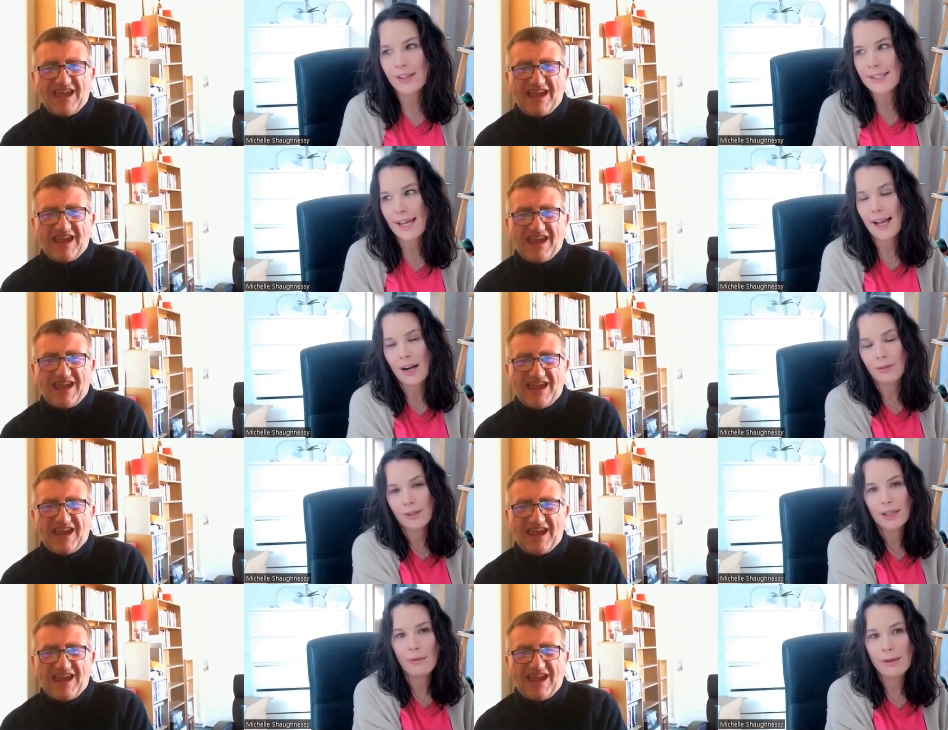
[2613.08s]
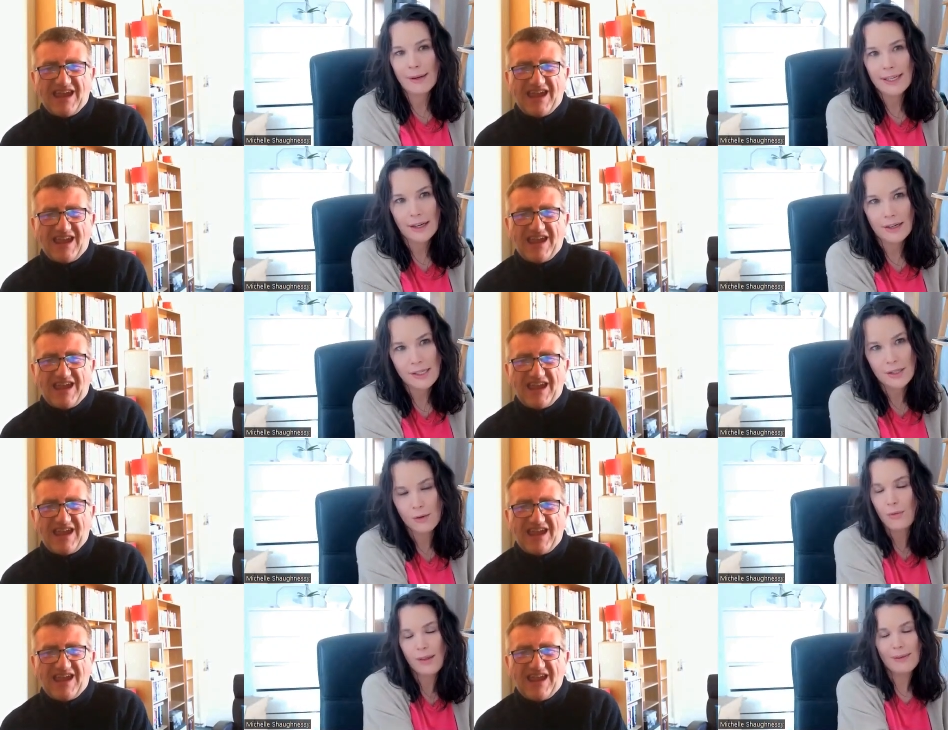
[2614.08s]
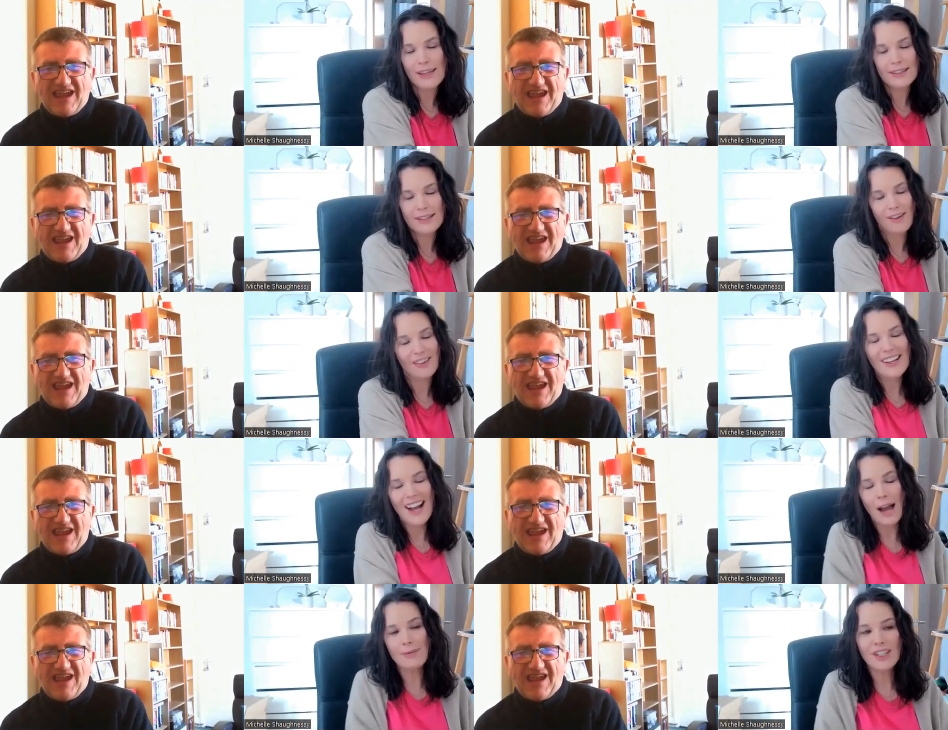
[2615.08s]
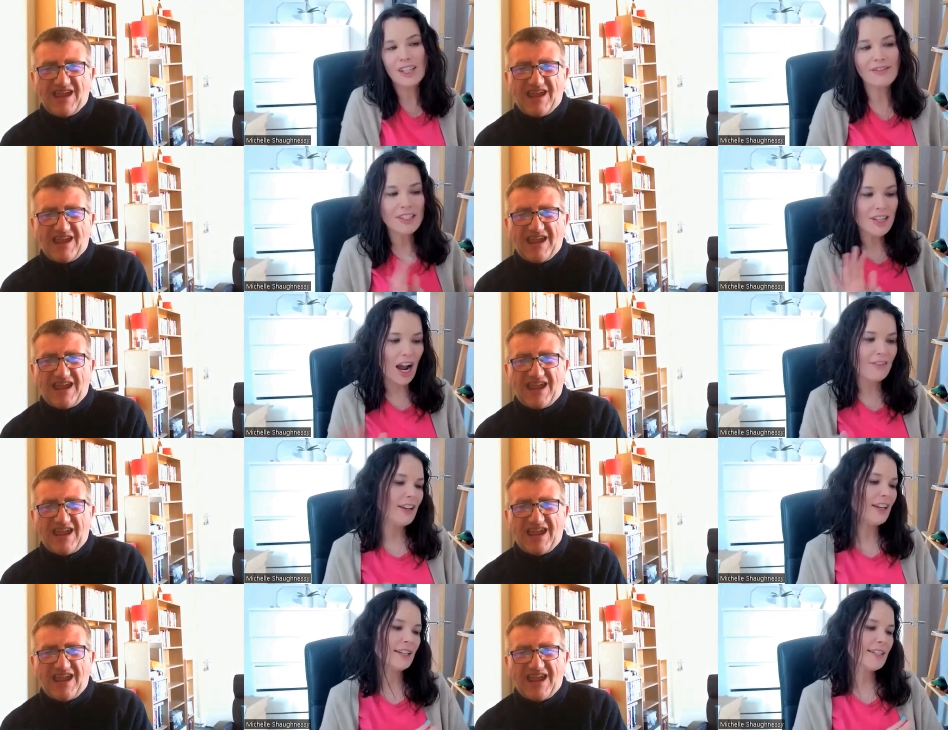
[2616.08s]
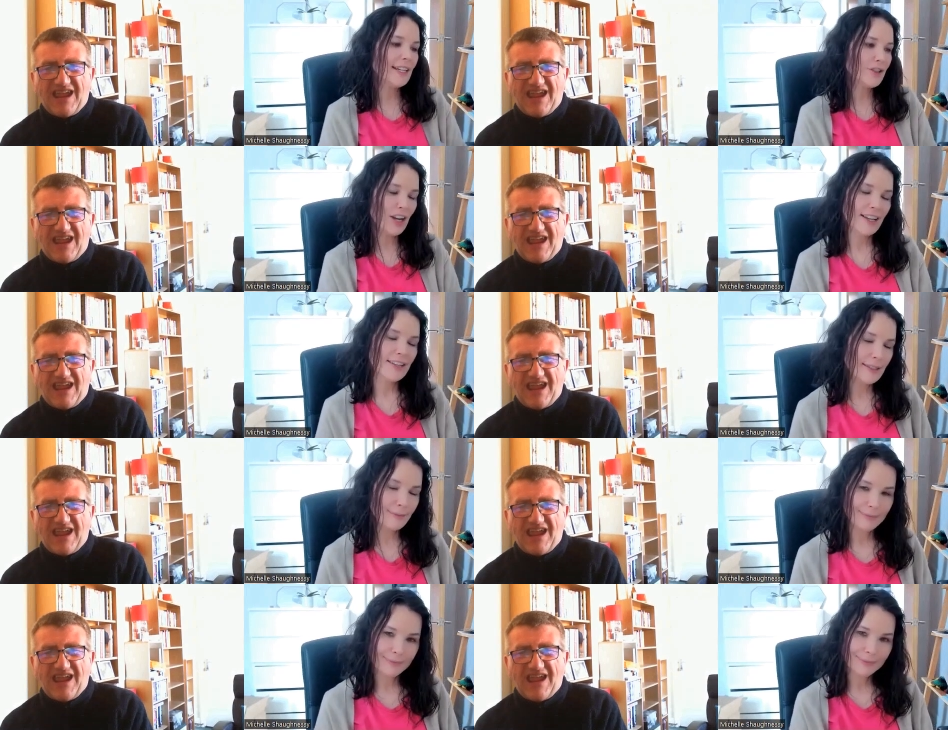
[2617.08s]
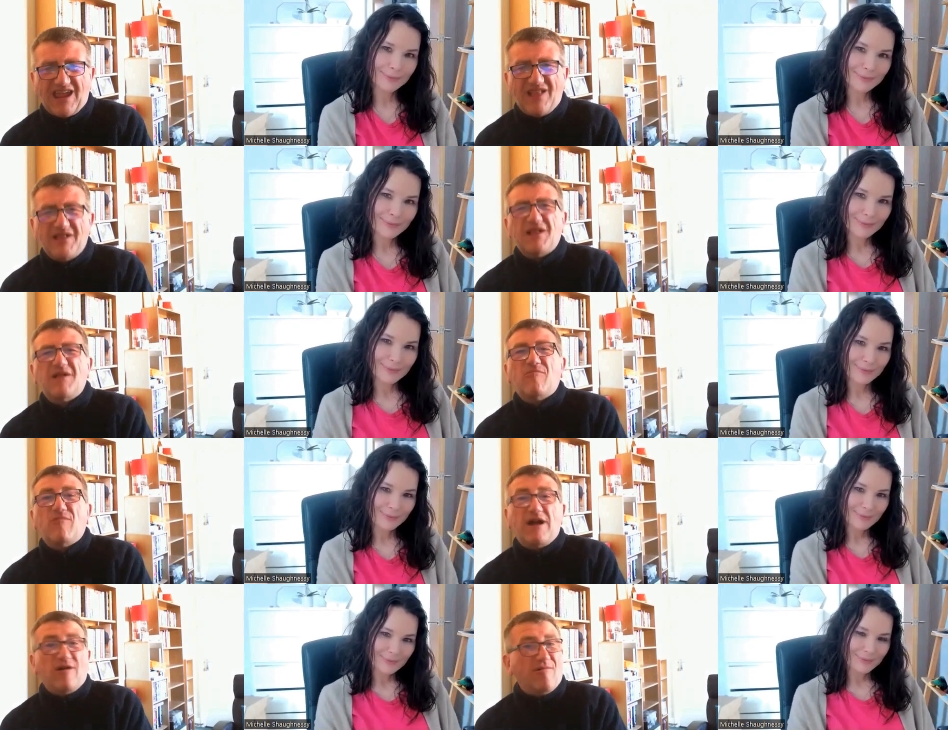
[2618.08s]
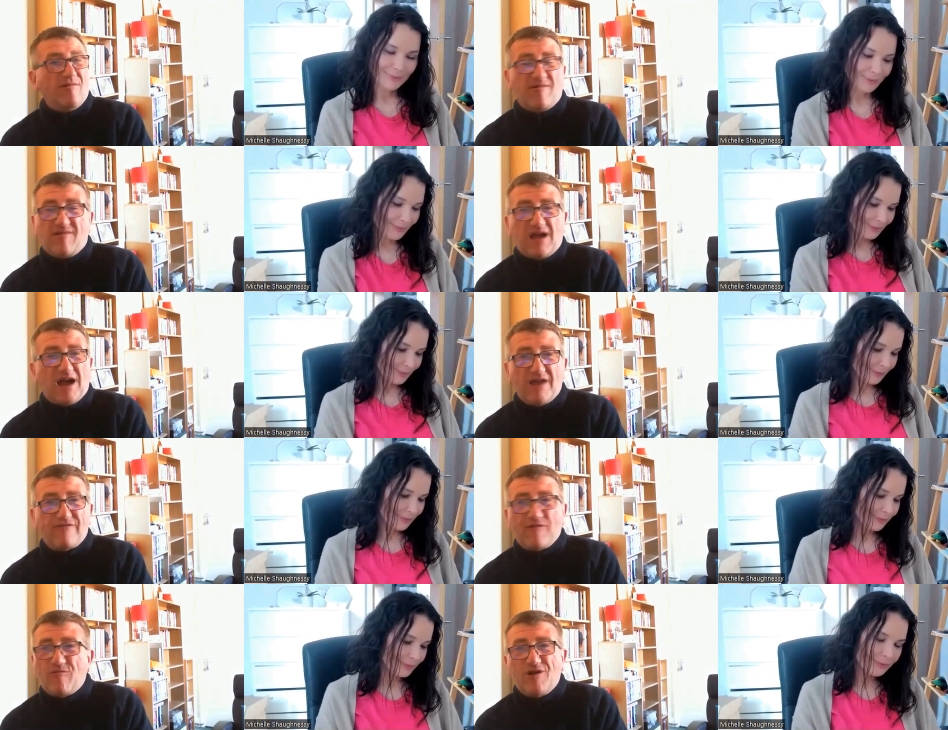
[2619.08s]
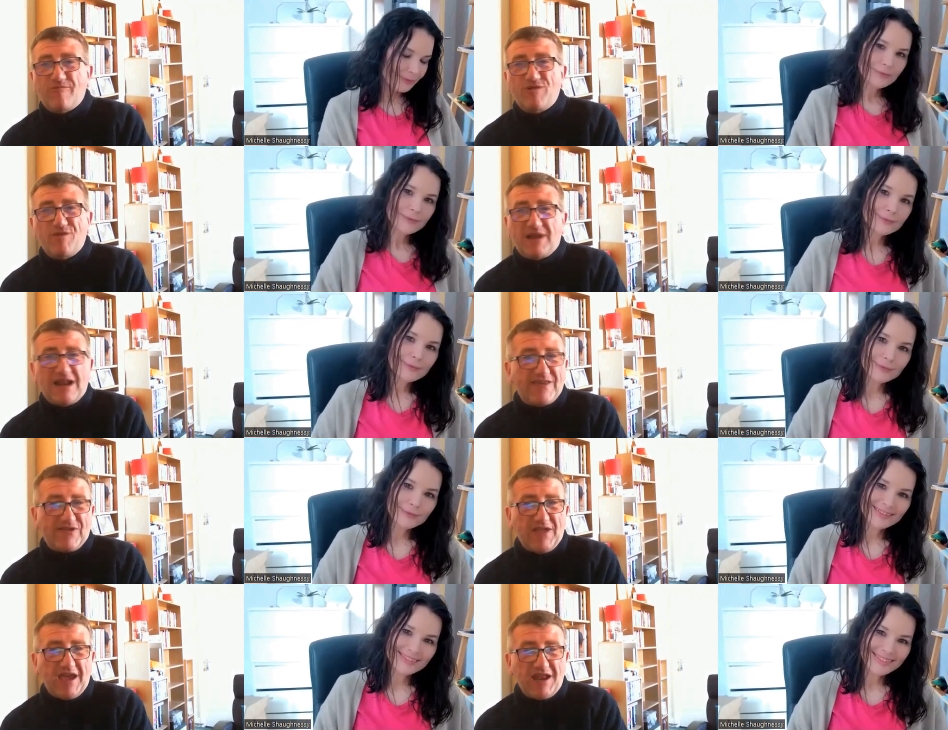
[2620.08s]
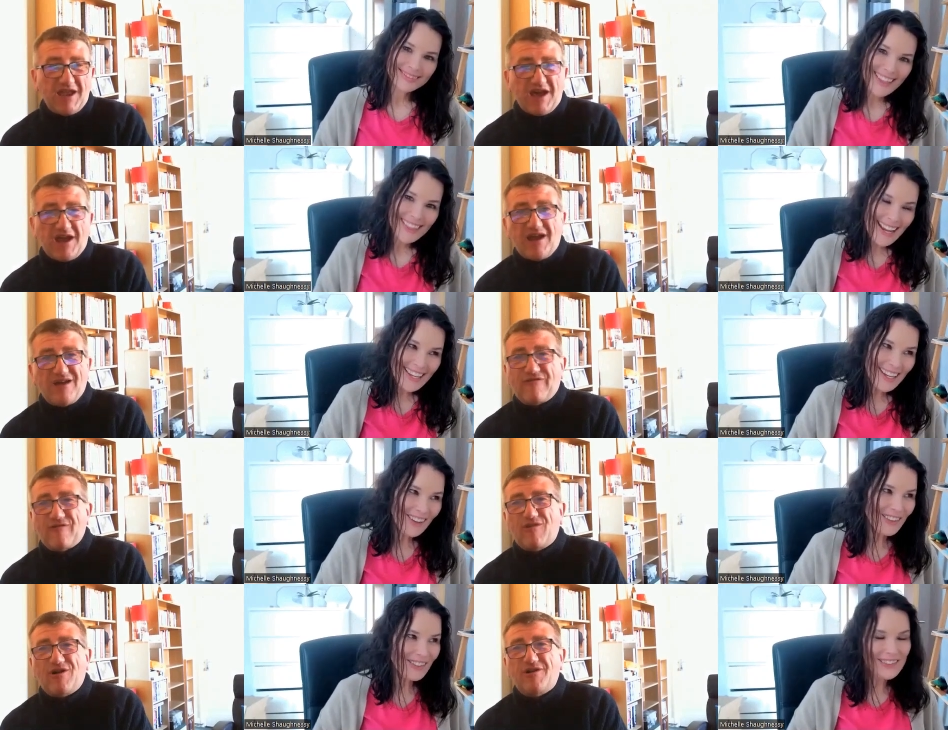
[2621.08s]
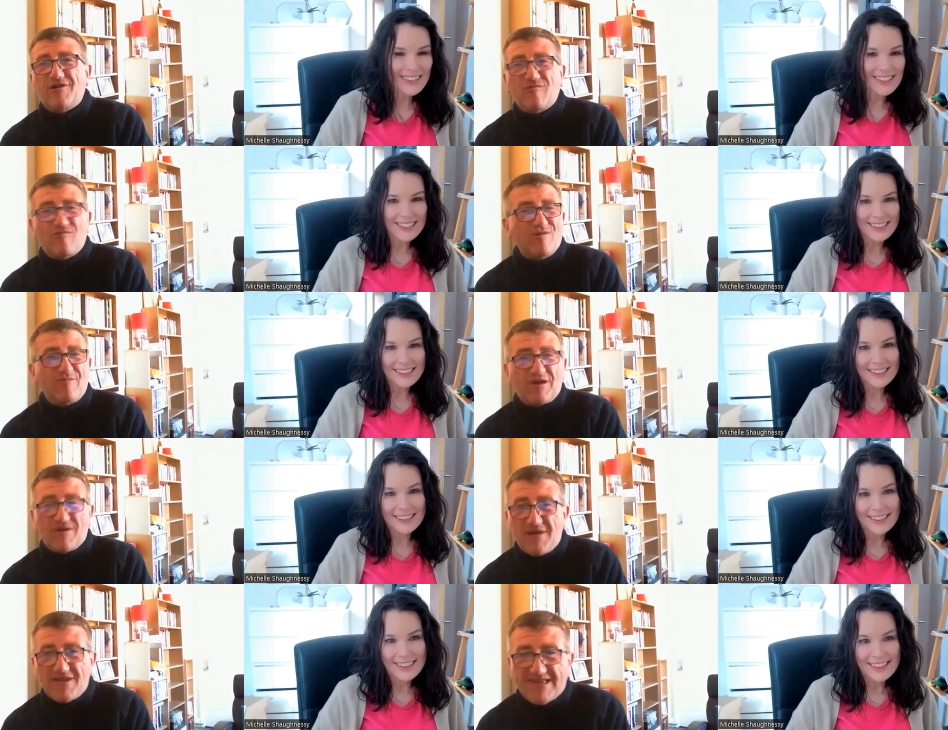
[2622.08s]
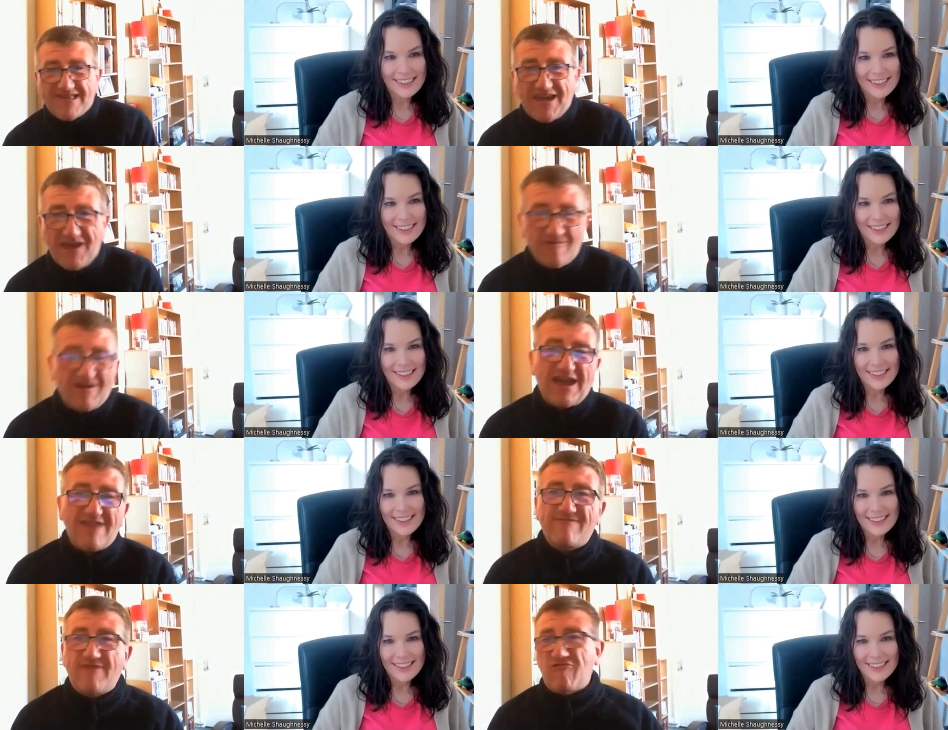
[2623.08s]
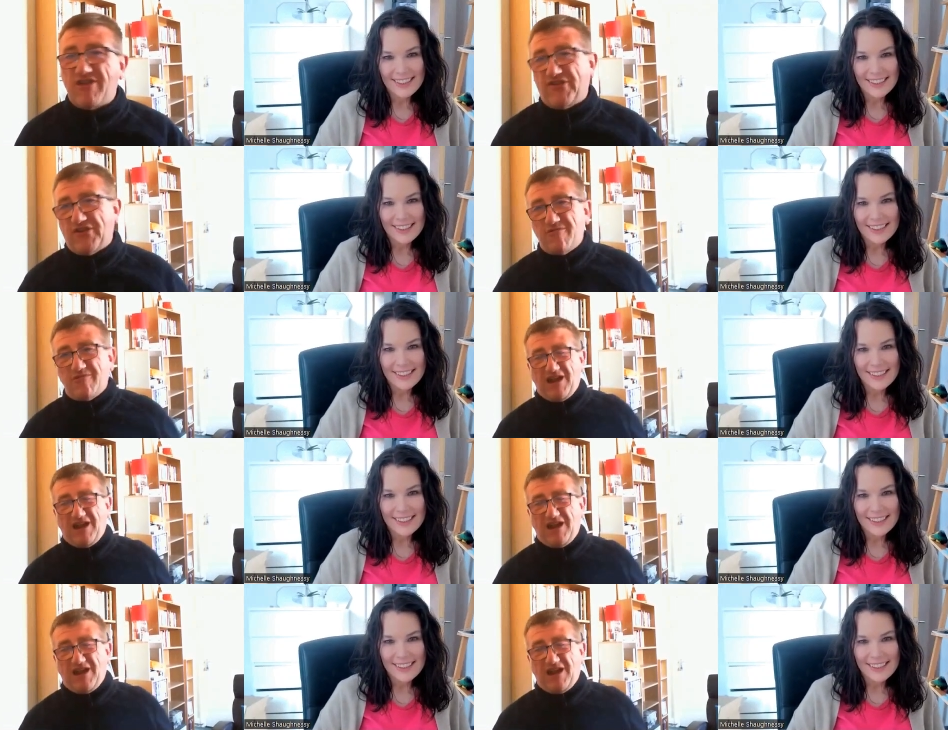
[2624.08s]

Speaker 1: because like I don't really know anybody here to do one with me. So I'm just gonna have to dive in and take a chance.
Speaker 2: Well, I for one will be listening, and Thank I you. for one will be coming to see you again very soon